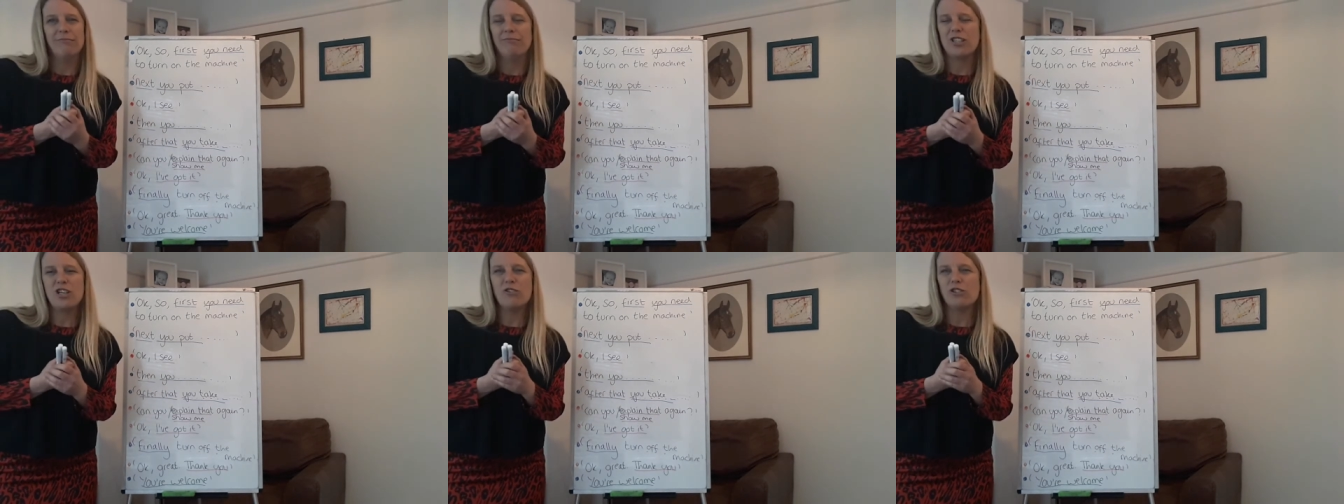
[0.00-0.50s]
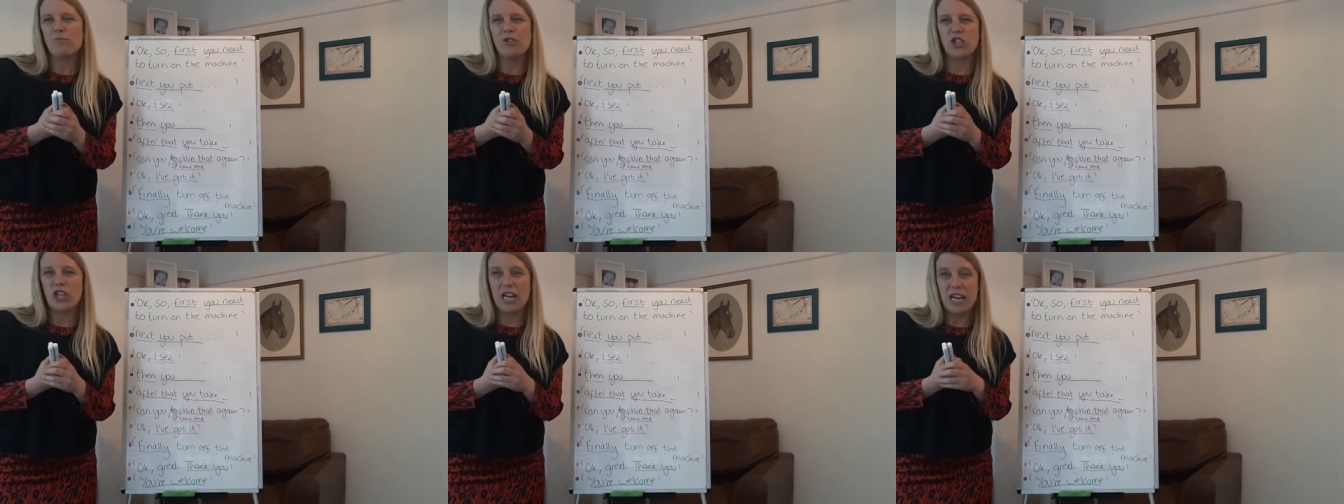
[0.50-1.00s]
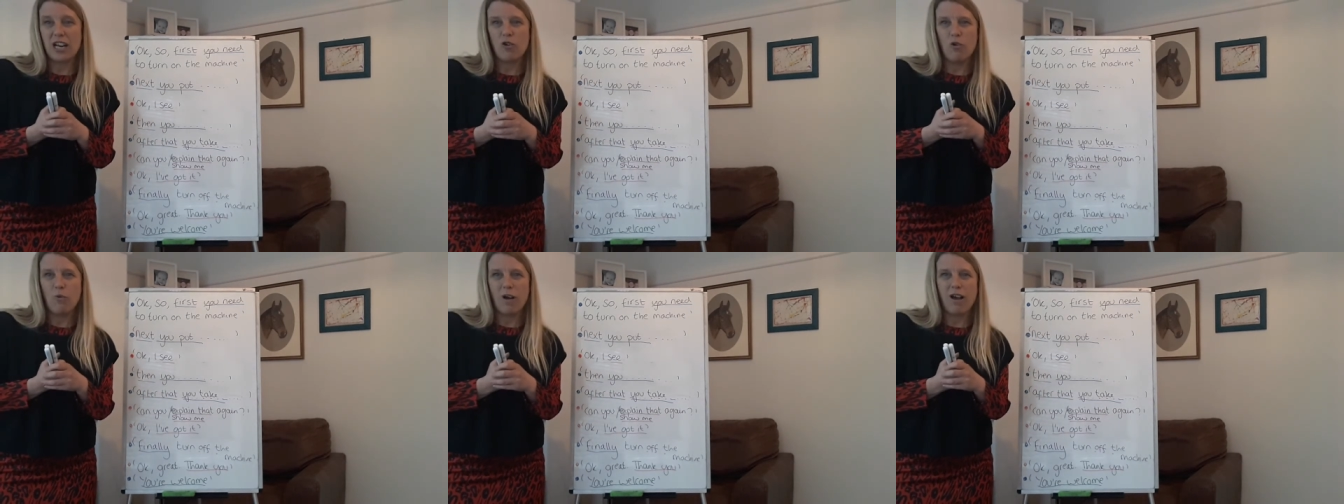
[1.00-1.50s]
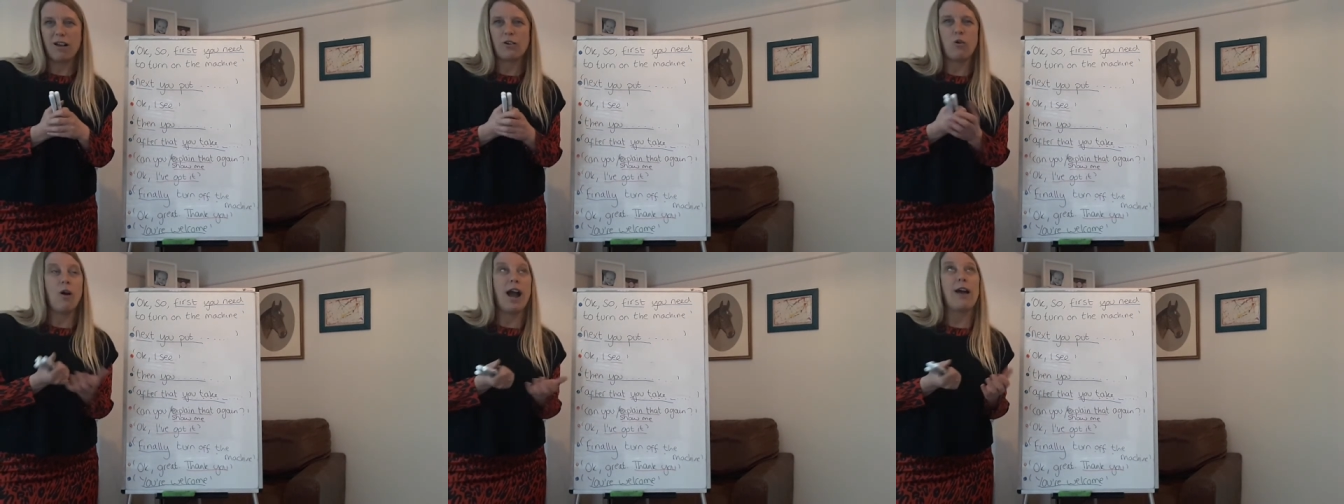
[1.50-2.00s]
use a machine at your work
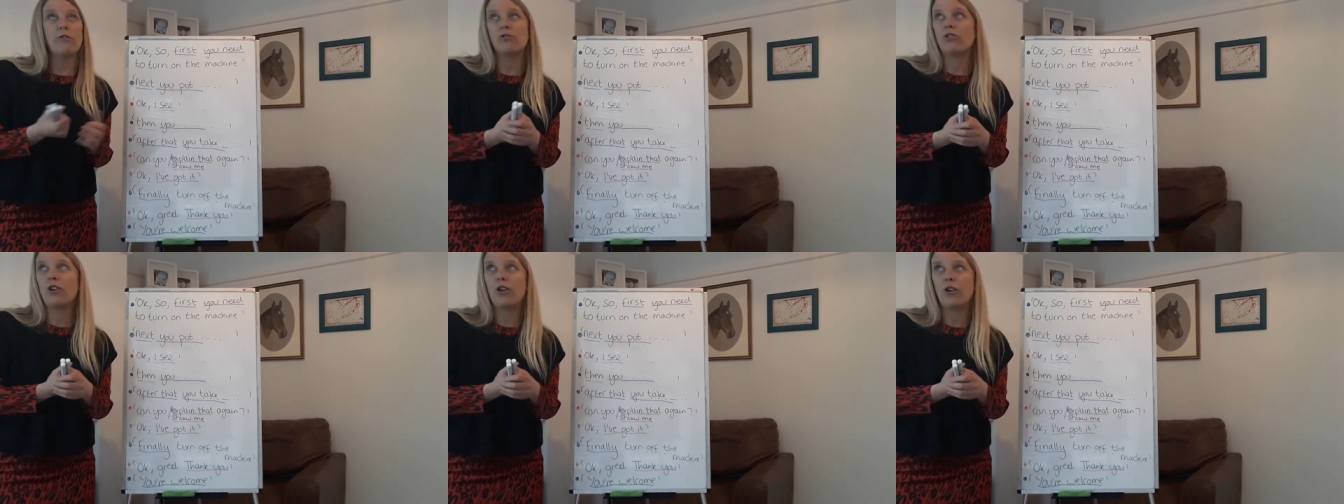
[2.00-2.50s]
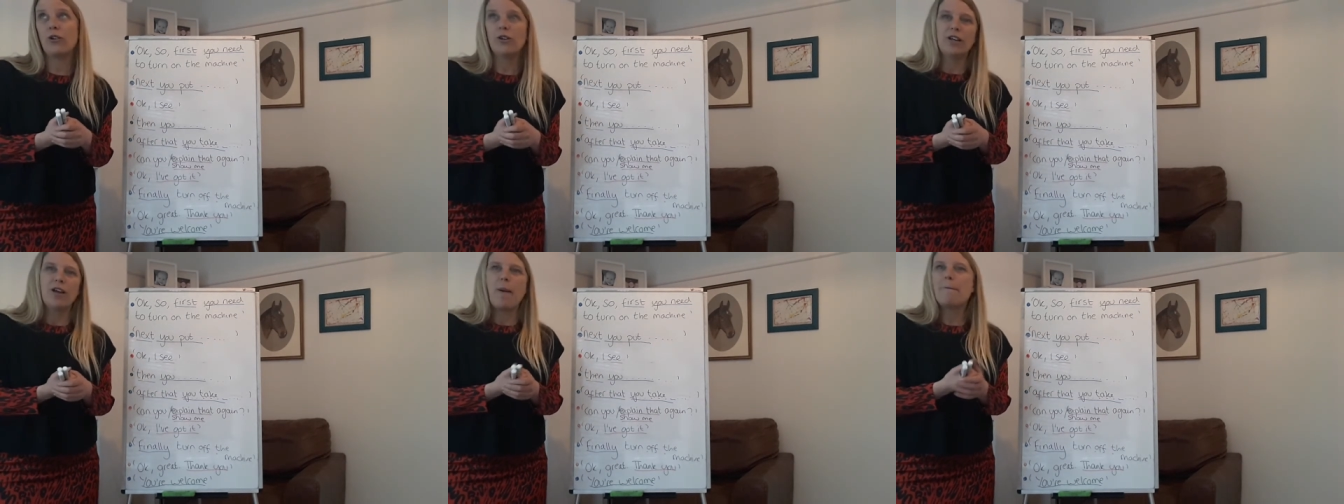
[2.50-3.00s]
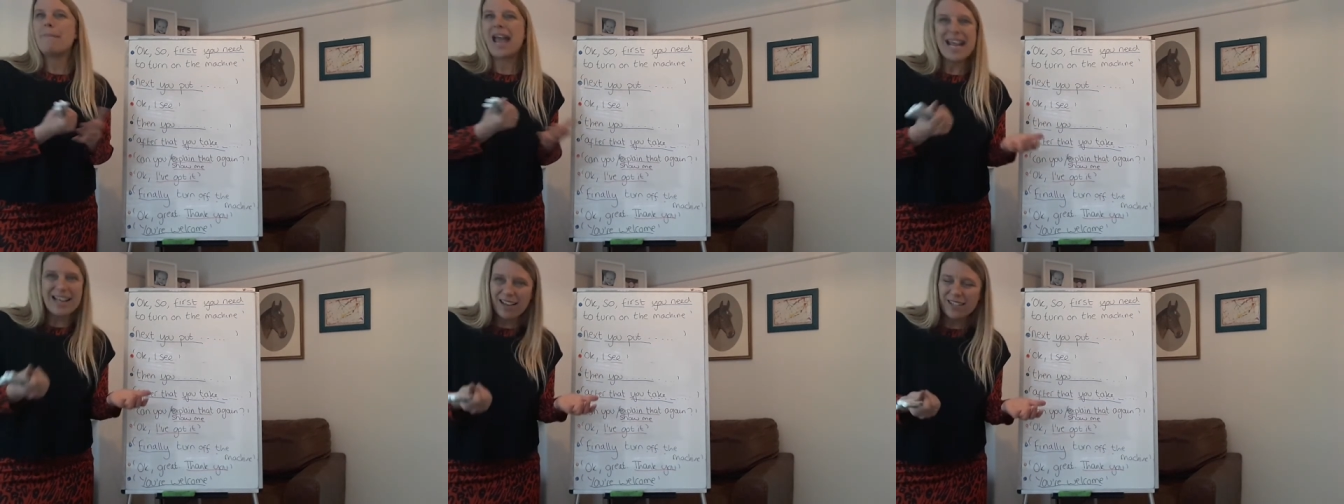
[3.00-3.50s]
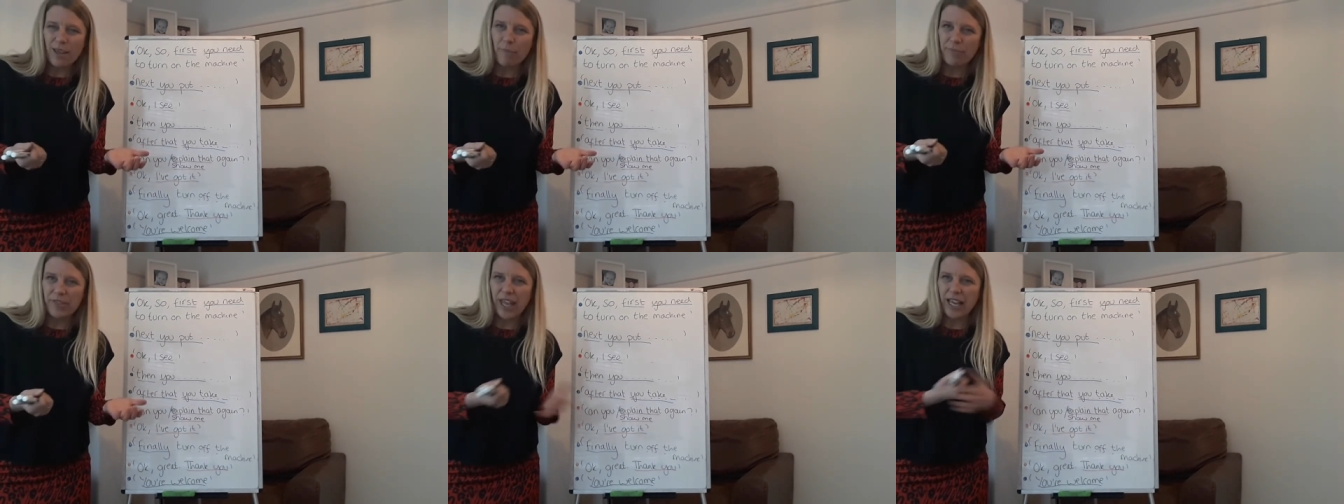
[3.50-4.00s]
or how to make
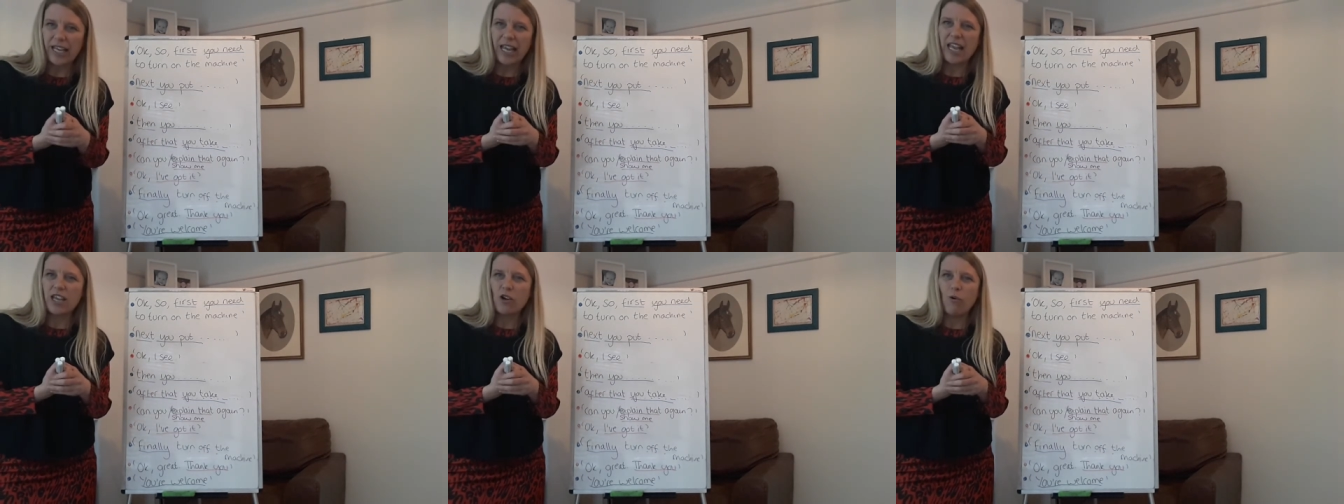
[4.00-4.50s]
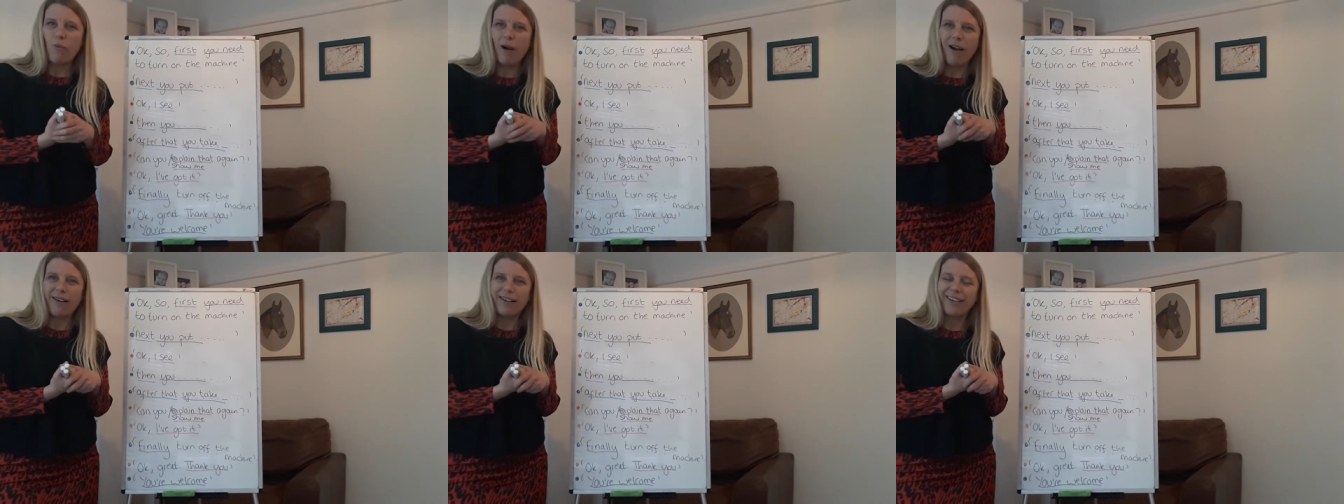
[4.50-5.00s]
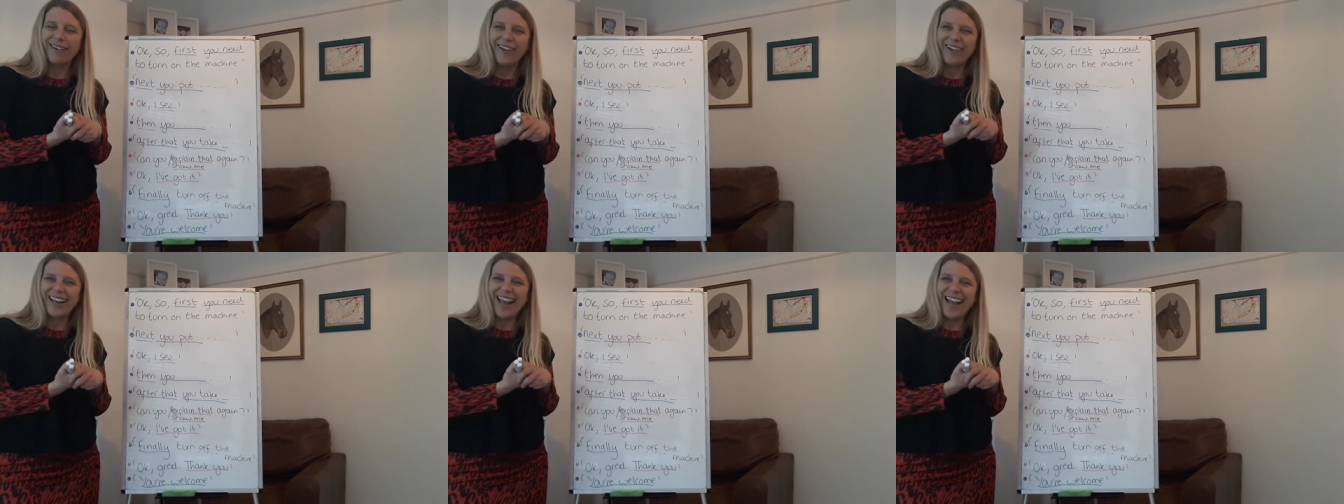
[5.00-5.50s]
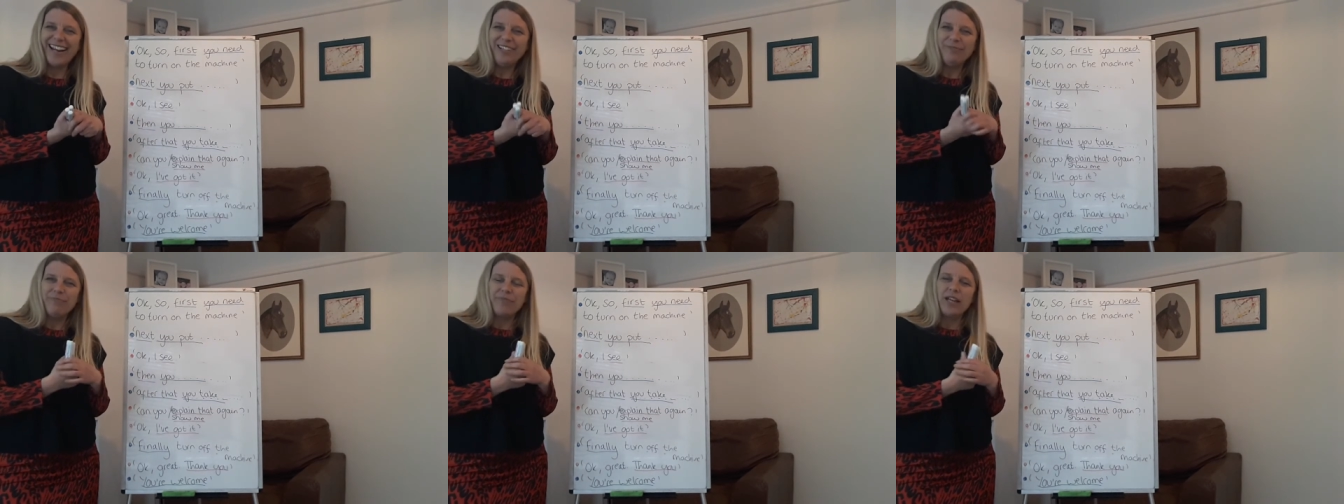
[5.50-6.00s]
something at your work, okay?